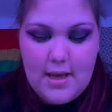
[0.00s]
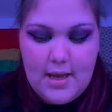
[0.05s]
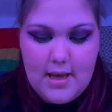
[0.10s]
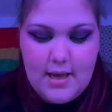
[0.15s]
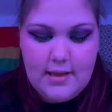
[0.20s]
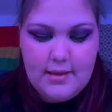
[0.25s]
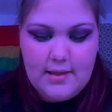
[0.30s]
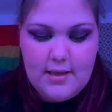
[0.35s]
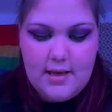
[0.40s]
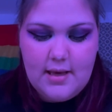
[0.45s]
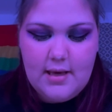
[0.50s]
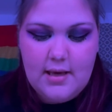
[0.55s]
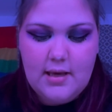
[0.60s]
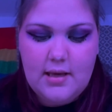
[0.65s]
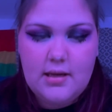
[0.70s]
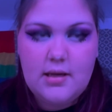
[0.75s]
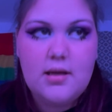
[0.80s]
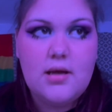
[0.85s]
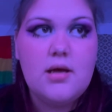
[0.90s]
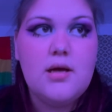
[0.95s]
And
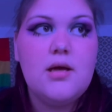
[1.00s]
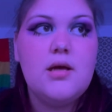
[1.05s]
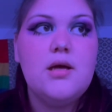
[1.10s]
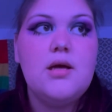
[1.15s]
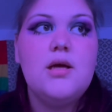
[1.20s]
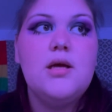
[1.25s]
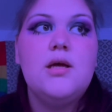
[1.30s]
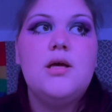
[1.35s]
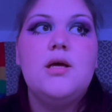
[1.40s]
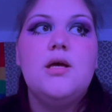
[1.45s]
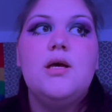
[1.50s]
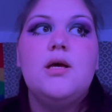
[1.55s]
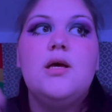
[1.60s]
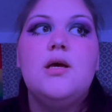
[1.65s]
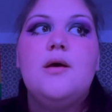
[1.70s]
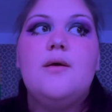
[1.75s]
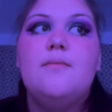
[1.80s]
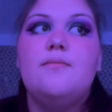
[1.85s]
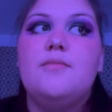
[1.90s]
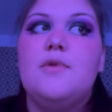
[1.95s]
then
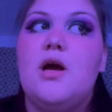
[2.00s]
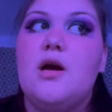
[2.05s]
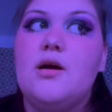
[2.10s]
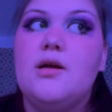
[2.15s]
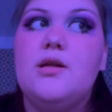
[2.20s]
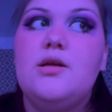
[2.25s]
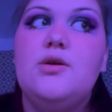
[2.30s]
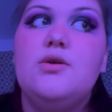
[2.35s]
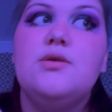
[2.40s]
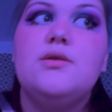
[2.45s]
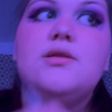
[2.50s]
I'm not going to use